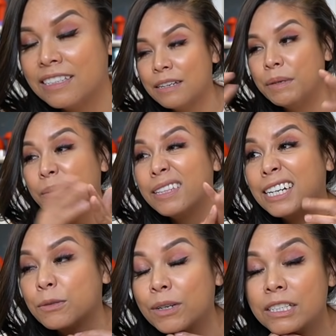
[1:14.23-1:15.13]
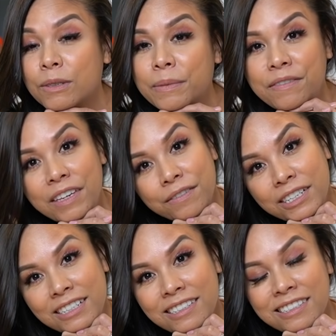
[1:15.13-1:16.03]
And maybe that's why it's one of my
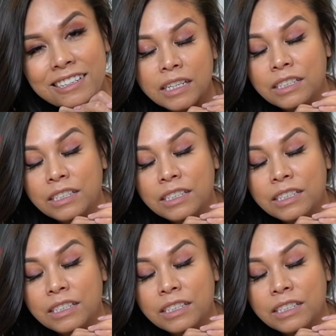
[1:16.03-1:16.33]
favorites.